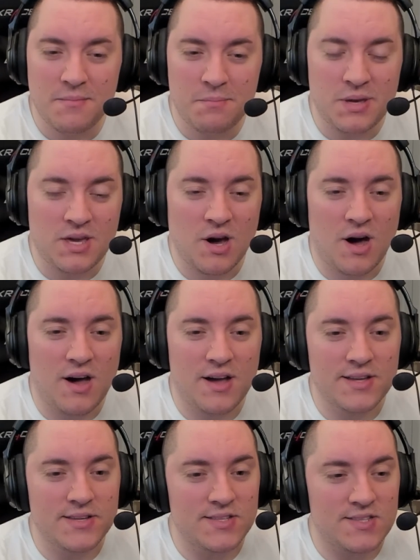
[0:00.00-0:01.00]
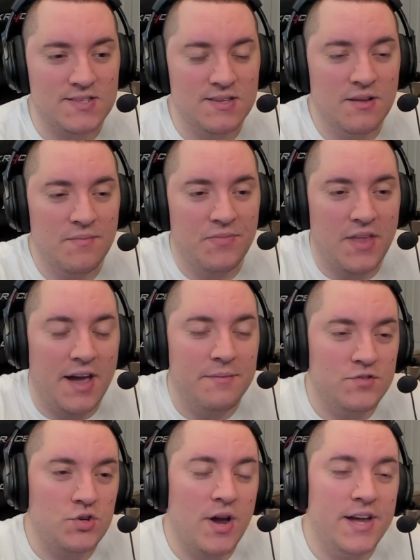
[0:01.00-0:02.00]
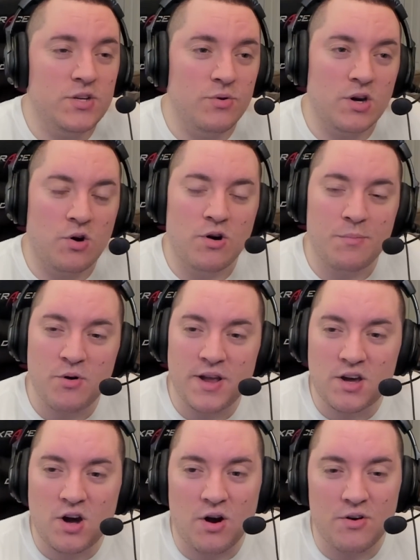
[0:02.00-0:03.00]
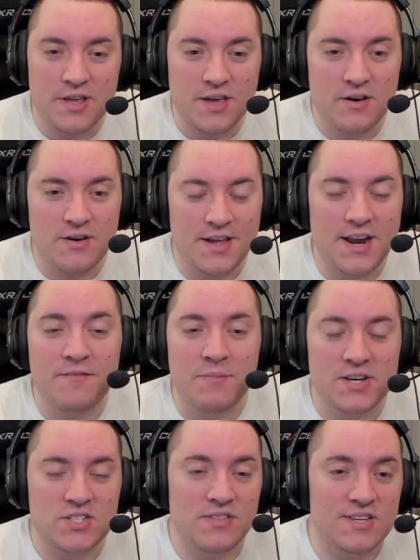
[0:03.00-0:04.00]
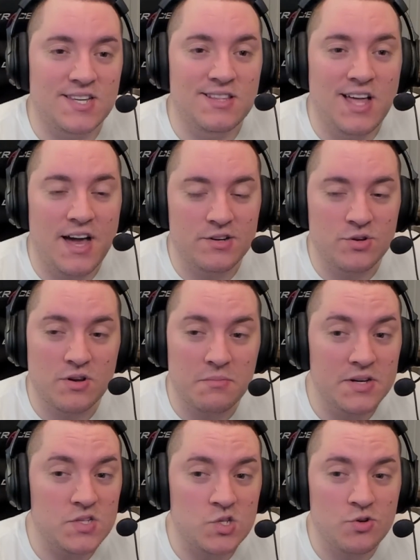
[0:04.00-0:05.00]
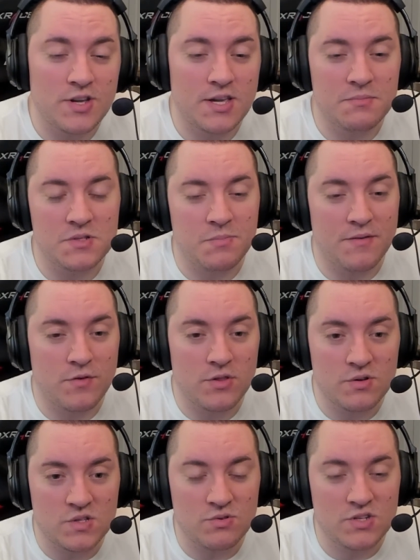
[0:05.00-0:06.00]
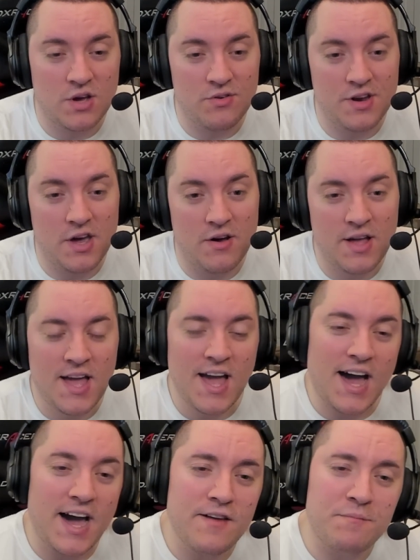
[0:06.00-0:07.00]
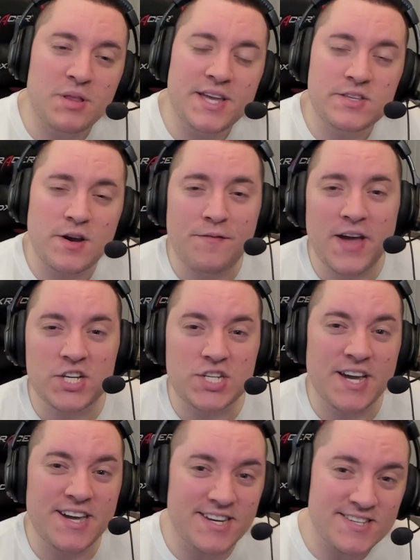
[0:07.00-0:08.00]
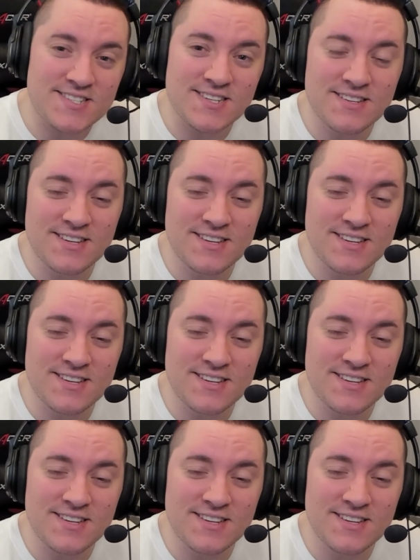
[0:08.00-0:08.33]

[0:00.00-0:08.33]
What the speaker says: because I've tried to incorporate cardio, and I've mentioned this a lot during my streams, but for those who don't know, I have plantar fasciitis.